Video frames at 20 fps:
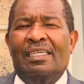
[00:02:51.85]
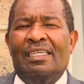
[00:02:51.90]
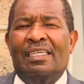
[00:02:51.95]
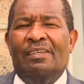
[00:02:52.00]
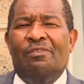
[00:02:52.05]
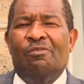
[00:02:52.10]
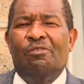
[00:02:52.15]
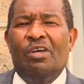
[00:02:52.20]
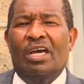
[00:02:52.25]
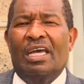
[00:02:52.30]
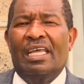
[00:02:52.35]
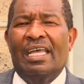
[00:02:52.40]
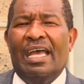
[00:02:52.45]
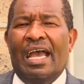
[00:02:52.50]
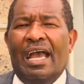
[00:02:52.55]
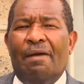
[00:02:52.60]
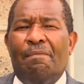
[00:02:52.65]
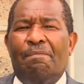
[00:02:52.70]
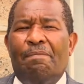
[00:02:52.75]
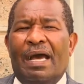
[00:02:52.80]
If you're a
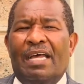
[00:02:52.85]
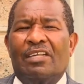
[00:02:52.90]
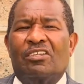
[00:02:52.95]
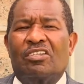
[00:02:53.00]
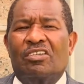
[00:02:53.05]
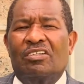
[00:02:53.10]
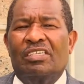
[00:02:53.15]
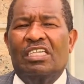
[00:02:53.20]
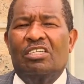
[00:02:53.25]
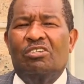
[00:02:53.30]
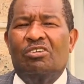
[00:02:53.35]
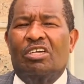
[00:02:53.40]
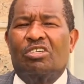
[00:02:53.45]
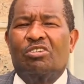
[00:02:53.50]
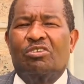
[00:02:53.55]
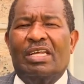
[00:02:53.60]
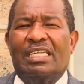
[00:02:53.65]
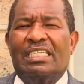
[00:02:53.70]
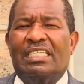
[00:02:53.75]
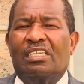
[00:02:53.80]
young person and you're
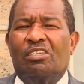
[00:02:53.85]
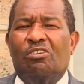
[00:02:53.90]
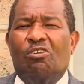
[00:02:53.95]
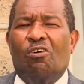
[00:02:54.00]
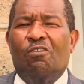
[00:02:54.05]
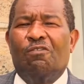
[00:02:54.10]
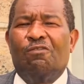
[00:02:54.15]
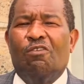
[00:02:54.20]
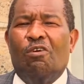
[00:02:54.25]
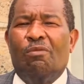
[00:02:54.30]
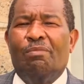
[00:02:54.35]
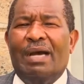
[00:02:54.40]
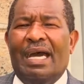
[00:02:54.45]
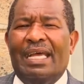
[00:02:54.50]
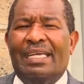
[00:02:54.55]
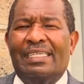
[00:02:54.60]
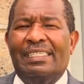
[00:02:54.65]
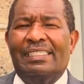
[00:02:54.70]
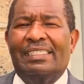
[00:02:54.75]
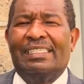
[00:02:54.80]
trusting God for
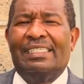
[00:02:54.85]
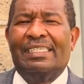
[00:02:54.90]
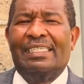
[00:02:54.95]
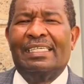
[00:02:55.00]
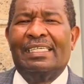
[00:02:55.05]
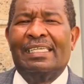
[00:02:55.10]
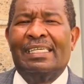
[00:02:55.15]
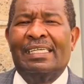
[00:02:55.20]
marriage,